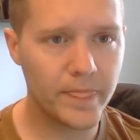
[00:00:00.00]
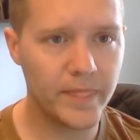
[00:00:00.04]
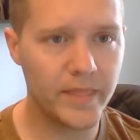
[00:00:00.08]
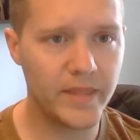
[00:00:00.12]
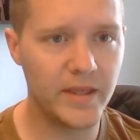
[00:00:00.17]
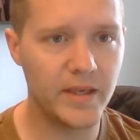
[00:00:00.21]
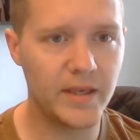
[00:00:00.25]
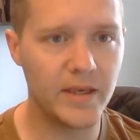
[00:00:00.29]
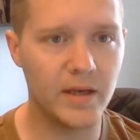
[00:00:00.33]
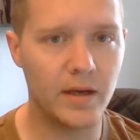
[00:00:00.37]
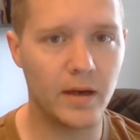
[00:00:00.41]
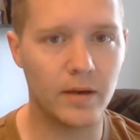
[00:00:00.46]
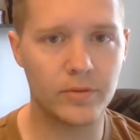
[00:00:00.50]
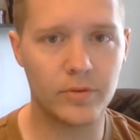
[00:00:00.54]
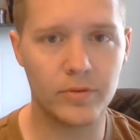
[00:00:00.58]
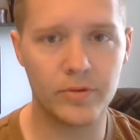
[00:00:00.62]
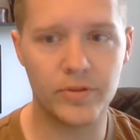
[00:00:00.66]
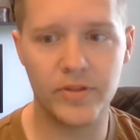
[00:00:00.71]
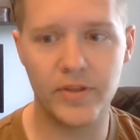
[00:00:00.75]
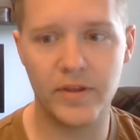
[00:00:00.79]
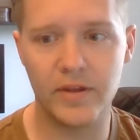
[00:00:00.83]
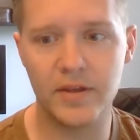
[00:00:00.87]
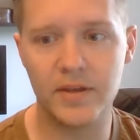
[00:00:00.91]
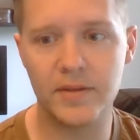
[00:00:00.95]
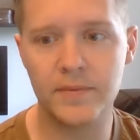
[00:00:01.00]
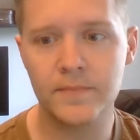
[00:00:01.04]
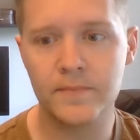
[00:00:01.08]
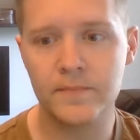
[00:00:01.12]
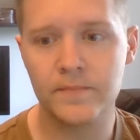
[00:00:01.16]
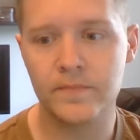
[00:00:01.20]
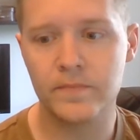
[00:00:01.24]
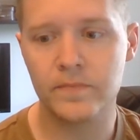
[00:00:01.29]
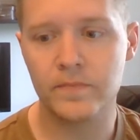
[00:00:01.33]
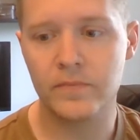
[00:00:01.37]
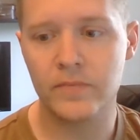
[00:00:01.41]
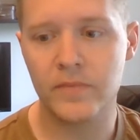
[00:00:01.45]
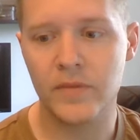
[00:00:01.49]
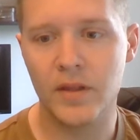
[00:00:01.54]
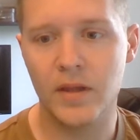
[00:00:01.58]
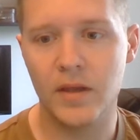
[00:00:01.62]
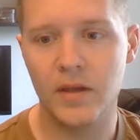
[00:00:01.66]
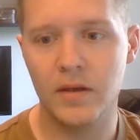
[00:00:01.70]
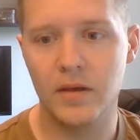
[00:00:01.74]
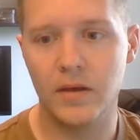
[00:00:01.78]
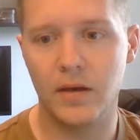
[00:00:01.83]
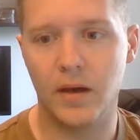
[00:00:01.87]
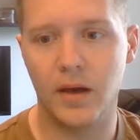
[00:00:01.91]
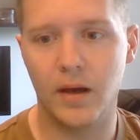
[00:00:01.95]
The other thing,
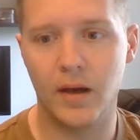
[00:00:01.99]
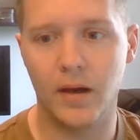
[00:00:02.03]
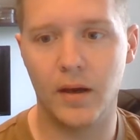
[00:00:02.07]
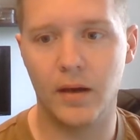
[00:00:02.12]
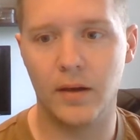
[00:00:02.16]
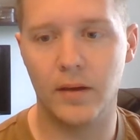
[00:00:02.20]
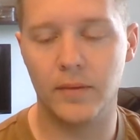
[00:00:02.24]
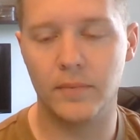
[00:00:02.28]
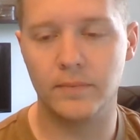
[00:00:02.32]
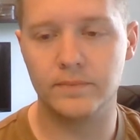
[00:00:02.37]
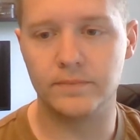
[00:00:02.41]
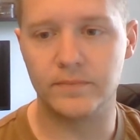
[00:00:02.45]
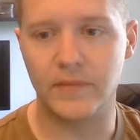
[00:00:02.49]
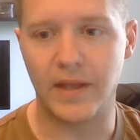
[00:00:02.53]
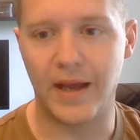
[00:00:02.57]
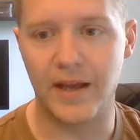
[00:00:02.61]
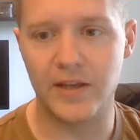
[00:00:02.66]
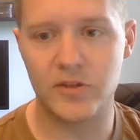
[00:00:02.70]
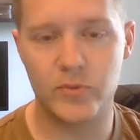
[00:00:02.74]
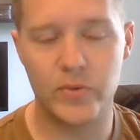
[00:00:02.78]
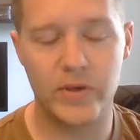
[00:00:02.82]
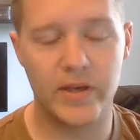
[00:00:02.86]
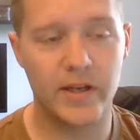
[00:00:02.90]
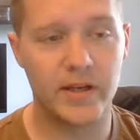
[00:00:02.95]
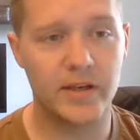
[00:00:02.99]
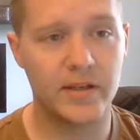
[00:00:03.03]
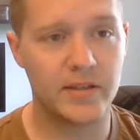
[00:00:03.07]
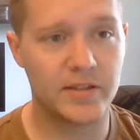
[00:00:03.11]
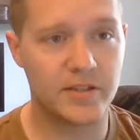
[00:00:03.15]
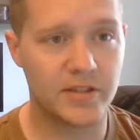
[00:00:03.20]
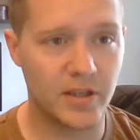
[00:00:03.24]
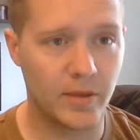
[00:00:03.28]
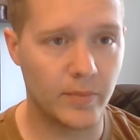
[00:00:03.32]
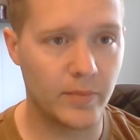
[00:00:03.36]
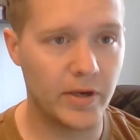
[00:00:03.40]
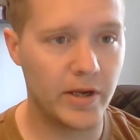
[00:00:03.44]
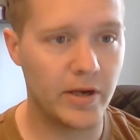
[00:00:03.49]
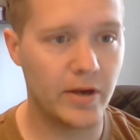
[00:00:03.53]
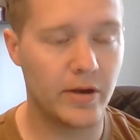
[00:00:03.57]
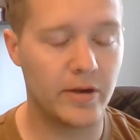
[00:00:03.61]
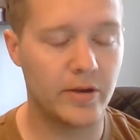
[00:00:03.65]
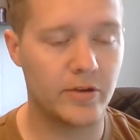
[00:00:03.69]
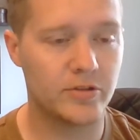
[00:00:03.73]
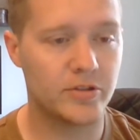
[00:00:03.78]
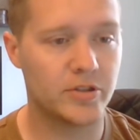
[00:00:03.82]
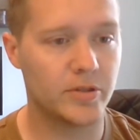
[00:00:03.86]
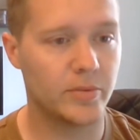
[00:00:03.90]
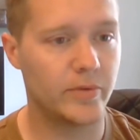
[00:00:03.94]
as we get into summer here, I
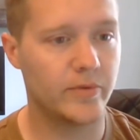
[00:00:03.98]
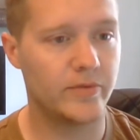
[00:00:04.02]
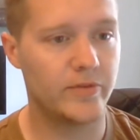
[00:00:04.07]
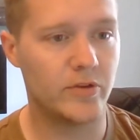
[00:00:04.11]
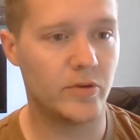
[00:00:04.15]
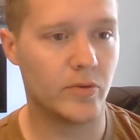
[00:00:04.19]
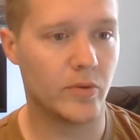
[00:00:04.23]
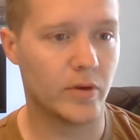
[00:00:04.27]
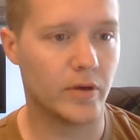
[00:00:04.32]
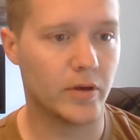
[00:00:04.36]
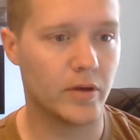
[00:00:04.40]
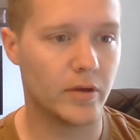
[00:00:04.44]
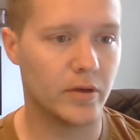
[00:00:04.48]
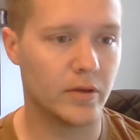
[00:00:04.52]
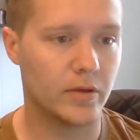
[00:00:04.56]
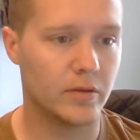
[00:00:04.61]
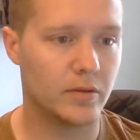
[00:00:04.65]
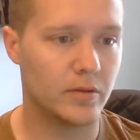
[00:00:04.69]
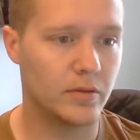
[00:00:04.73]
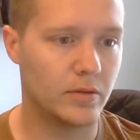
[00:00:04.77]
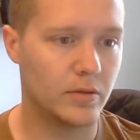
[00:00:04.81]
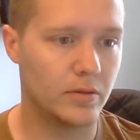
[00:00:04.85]
know some of you are